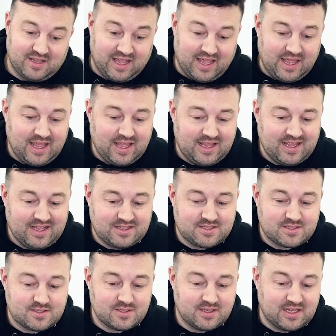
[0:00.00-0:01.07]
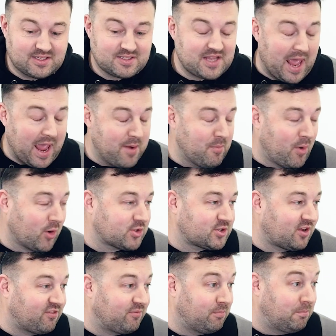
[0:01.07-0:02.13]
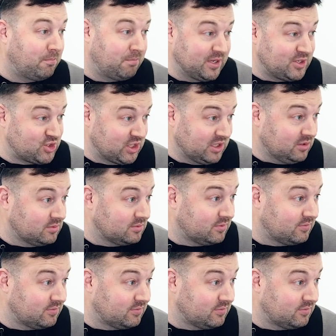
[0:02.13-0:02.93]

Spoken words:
It's how Microsoft pitch it,